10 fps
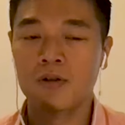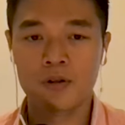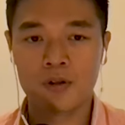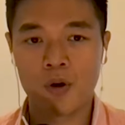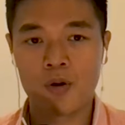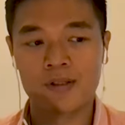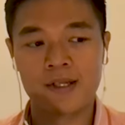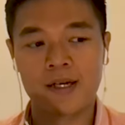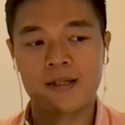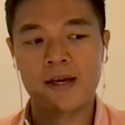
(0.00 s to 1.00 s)
was talking to Golda,
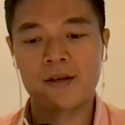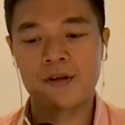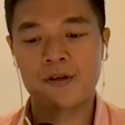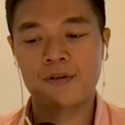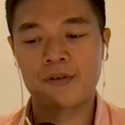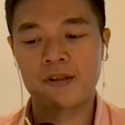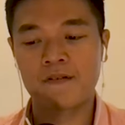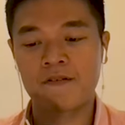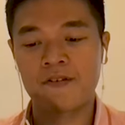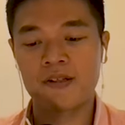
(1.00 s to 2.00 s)
say, then you
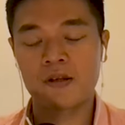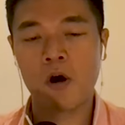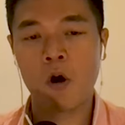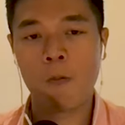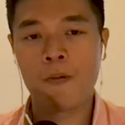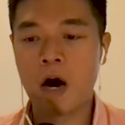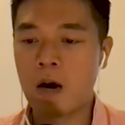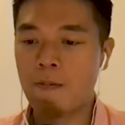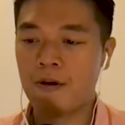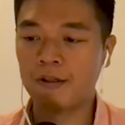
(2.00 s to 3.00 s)
defeats the whole
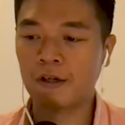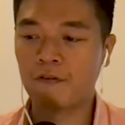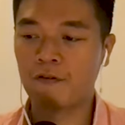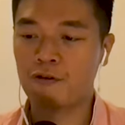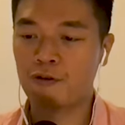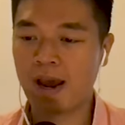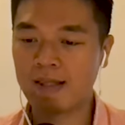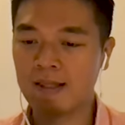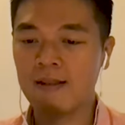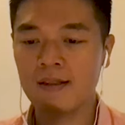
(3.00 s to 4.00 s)
purpose of
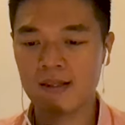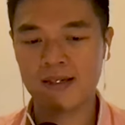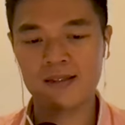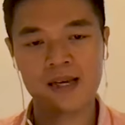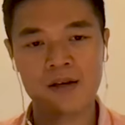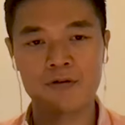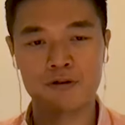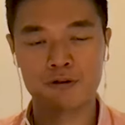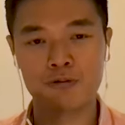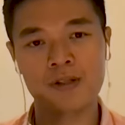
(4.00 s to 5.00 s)
creating things that you
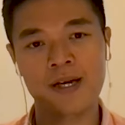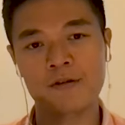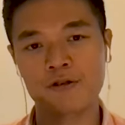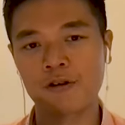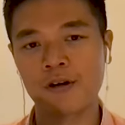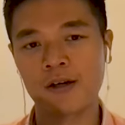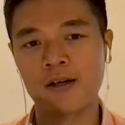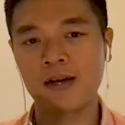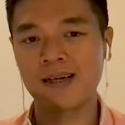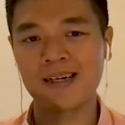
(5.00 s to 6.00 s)
truly enjoy,
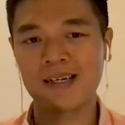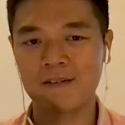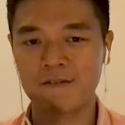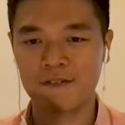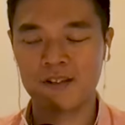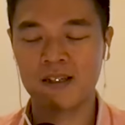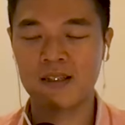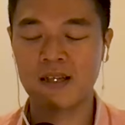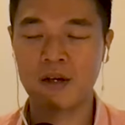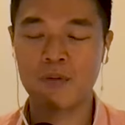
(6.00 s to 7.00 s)
like a gift
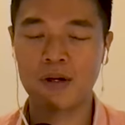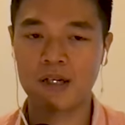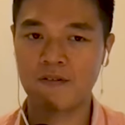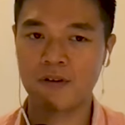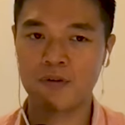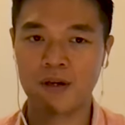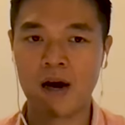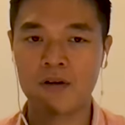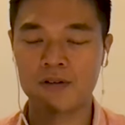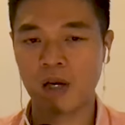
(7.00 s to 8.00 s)
that you want to give it to
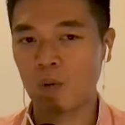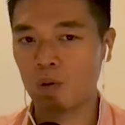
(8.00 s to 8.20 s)
the outside